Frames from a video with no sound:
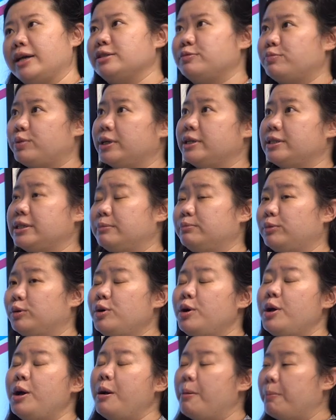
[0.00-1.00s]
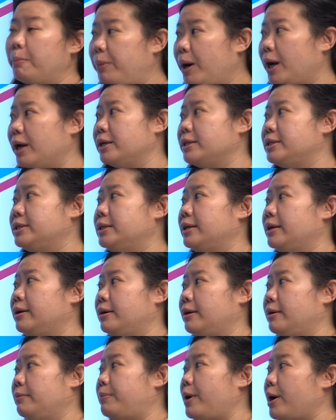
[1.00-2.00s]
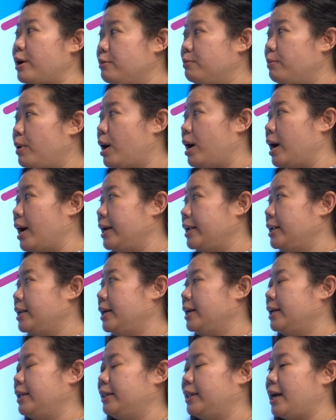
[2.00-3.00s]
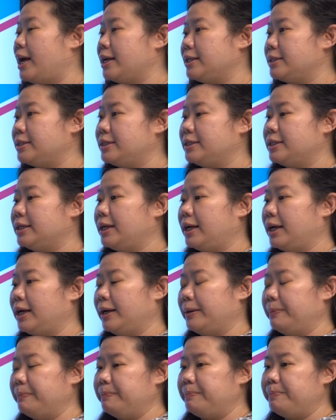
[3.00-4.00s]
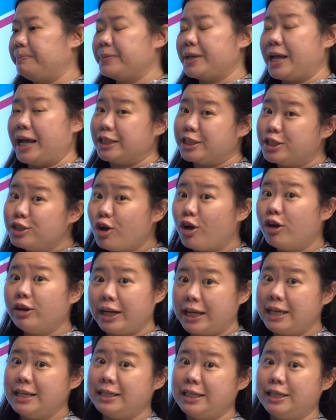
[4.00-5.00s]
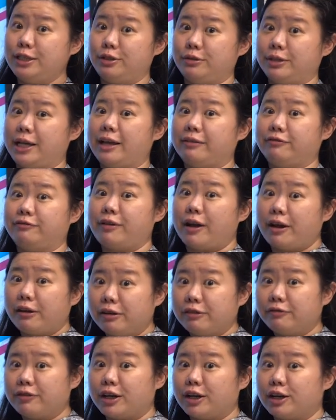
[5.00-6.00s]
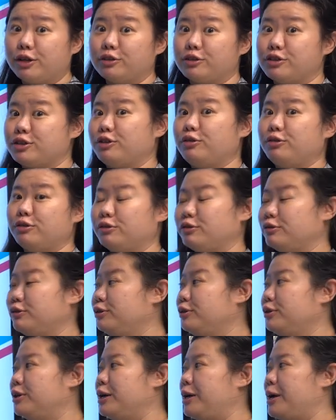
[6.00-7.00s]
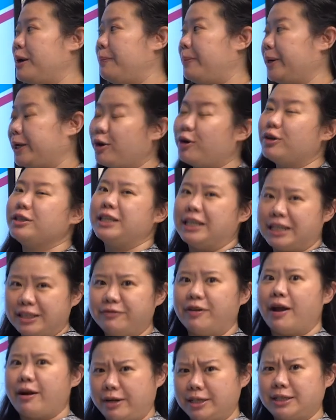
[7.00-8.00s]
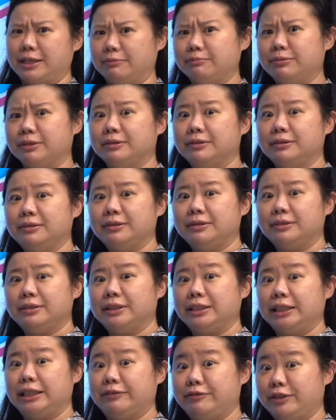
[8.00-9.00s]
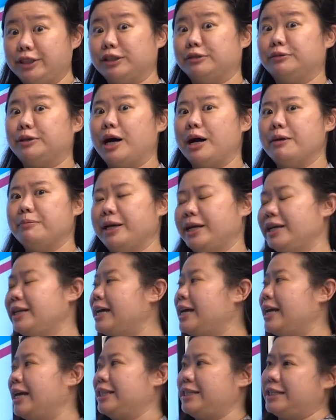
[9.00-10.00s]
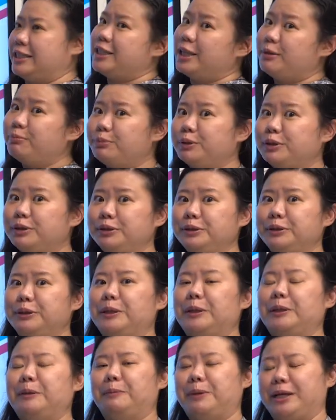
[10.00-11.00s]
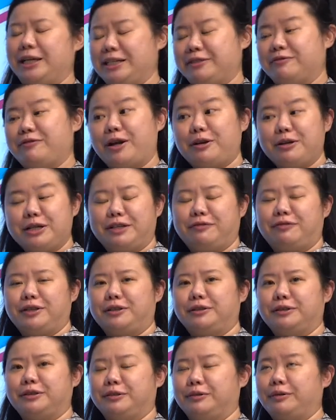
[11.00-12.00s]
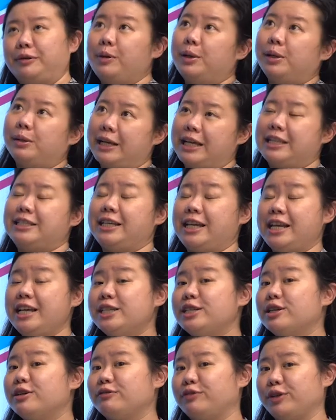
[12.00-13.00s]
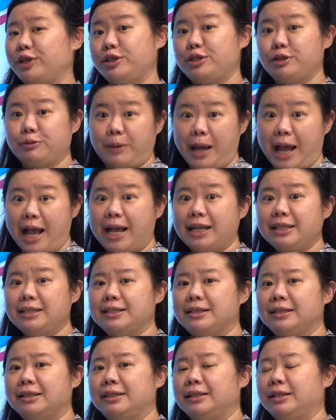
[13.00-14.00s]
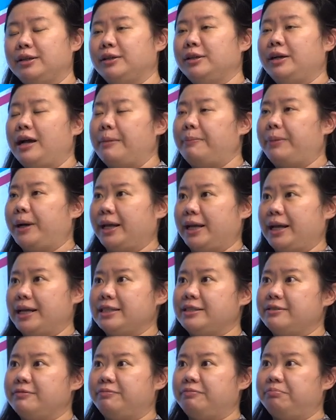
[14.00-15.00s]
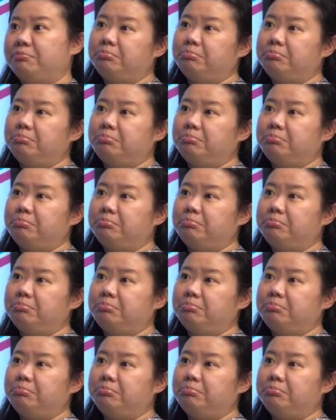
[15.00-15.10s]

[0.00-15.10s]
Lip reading: it's pretty simple, but bear in mind that it's not easy to get very good score because it's very simple, if you know what I mean. It's simple, but it's very difficult, or it's easier for you to pass, but it